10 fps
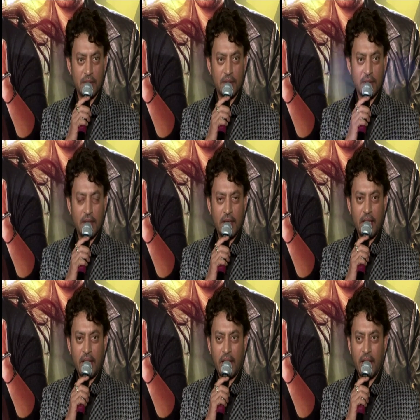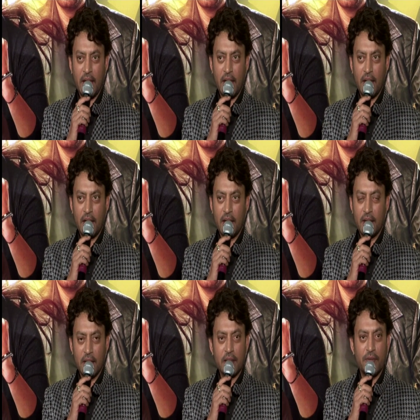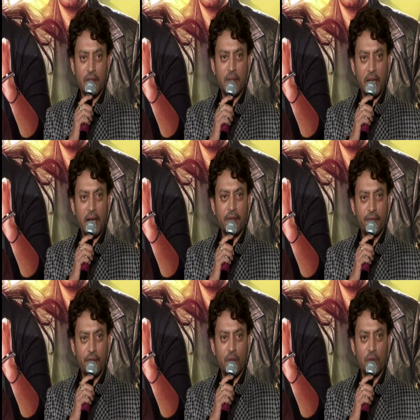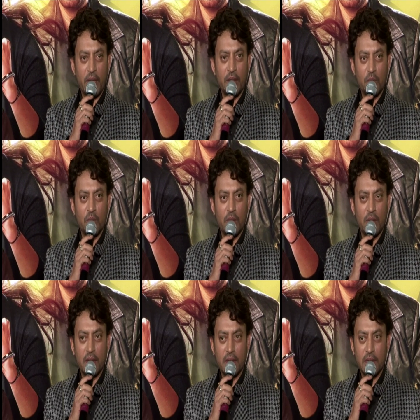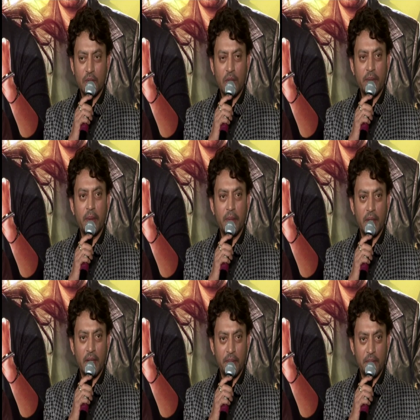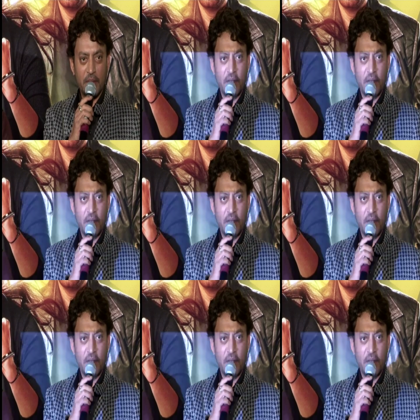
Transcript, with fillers: You know. And uh, in this film, there are a few, and you will you will remember them